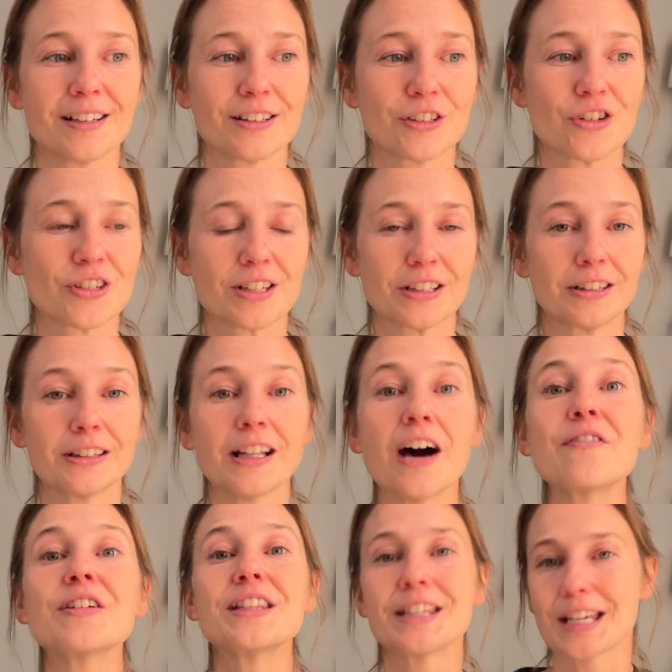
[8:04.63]
just
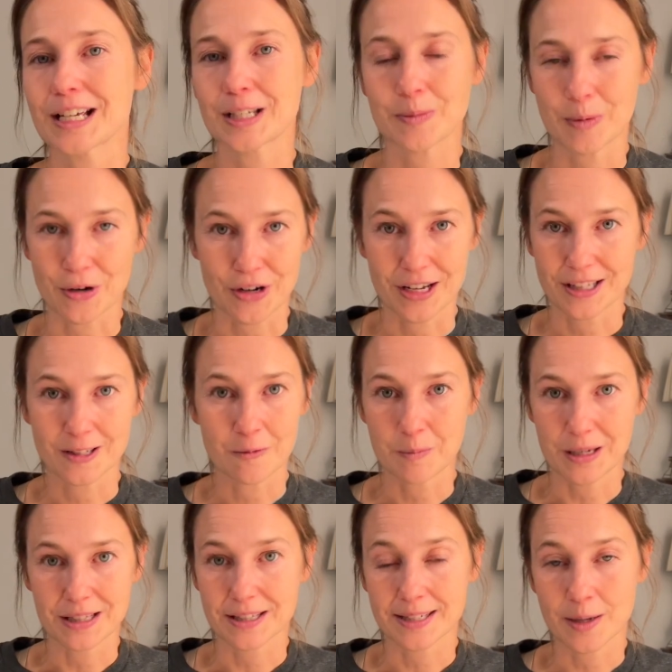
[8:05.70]
loving the experience of
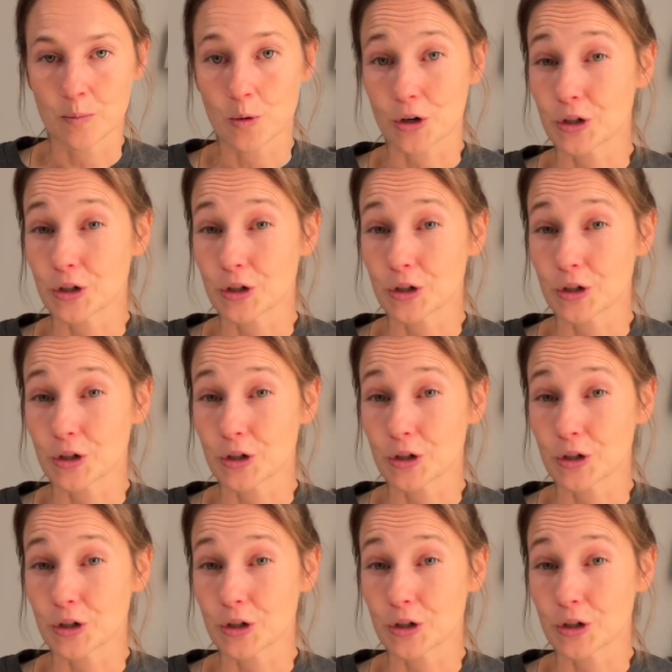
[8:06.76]
being somewhere